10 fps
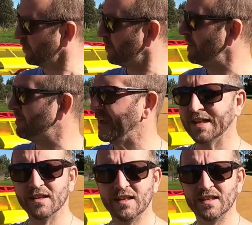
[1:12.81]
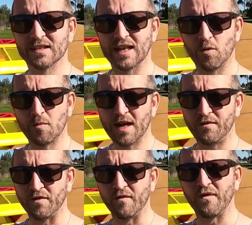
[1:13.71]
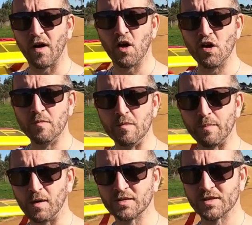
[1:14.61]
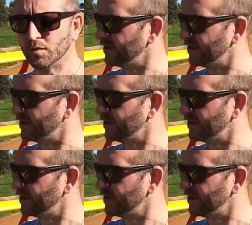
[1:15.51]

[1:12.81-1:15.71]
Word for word: They were a bit bigger than this. They were made from foam and balsa